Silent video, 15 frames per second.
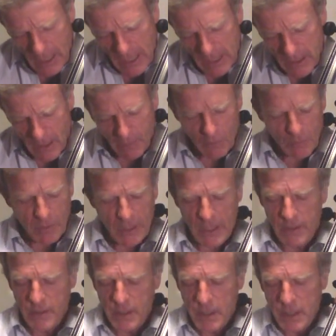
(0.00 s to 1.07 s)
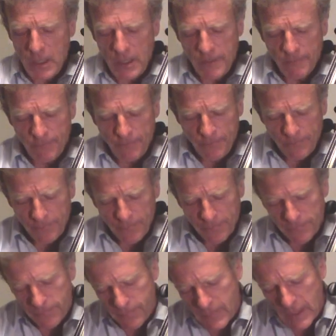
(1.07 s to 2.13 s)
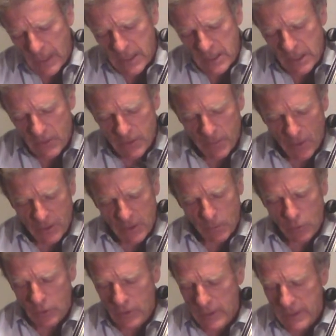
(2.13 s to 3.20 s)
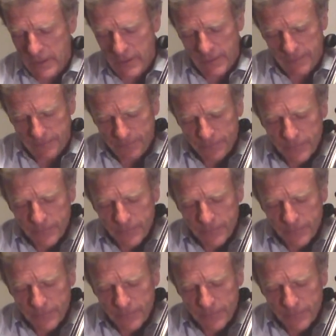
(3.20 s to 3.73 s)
and I would play the E as near as possible to this.